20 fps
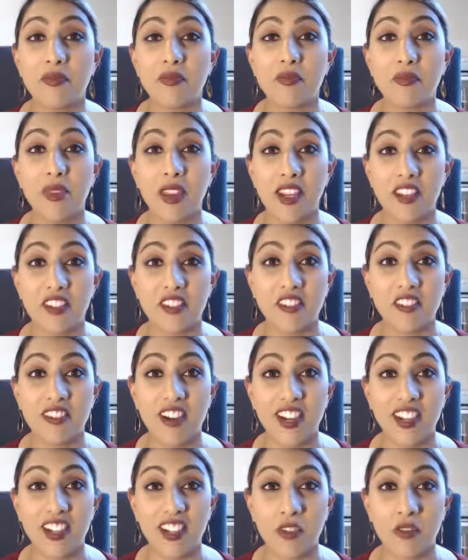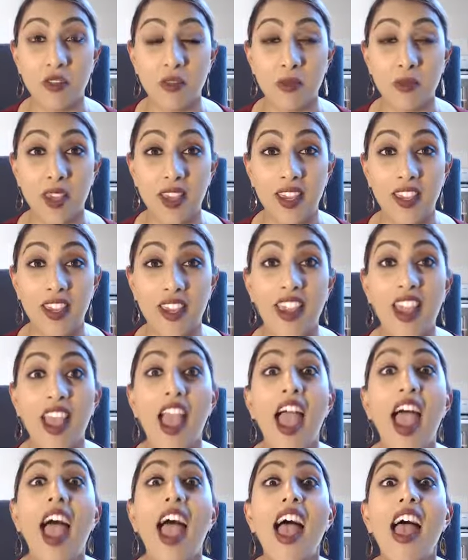been interacting with me.
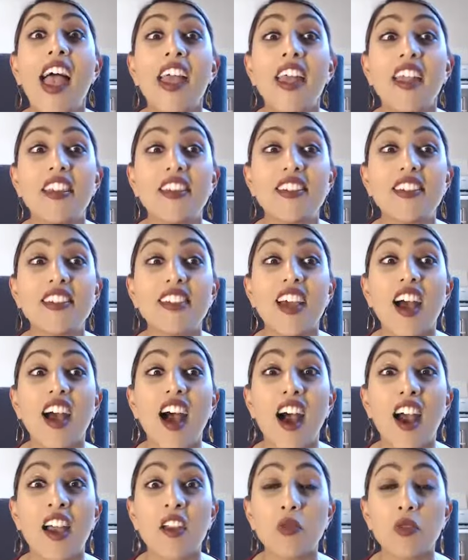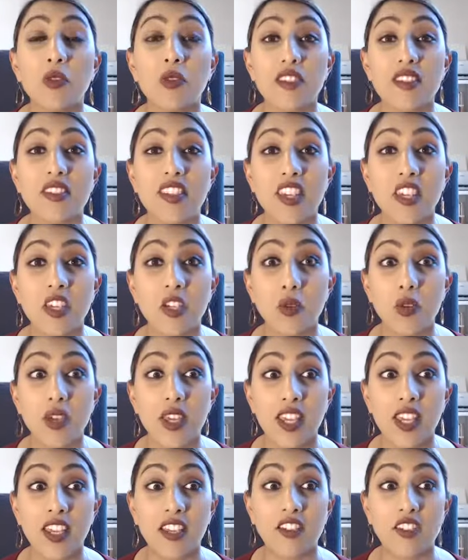And I will see you
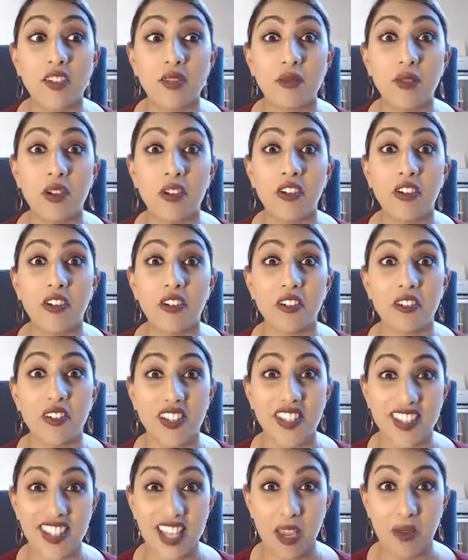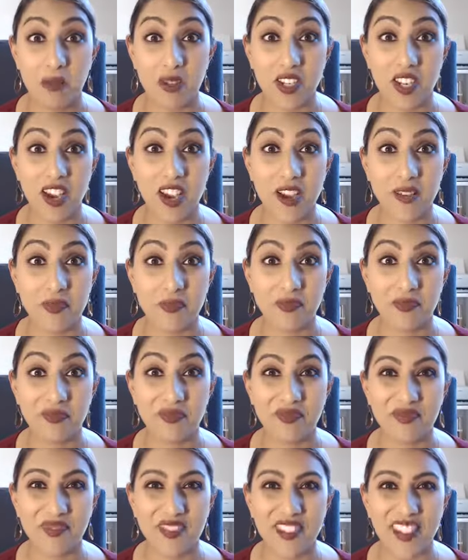here tomorrow, same time,
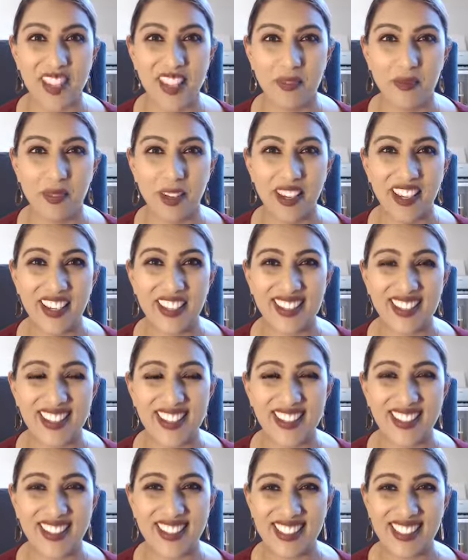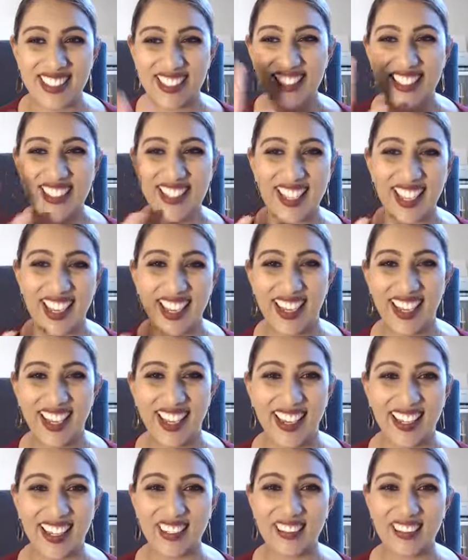same place. Take care.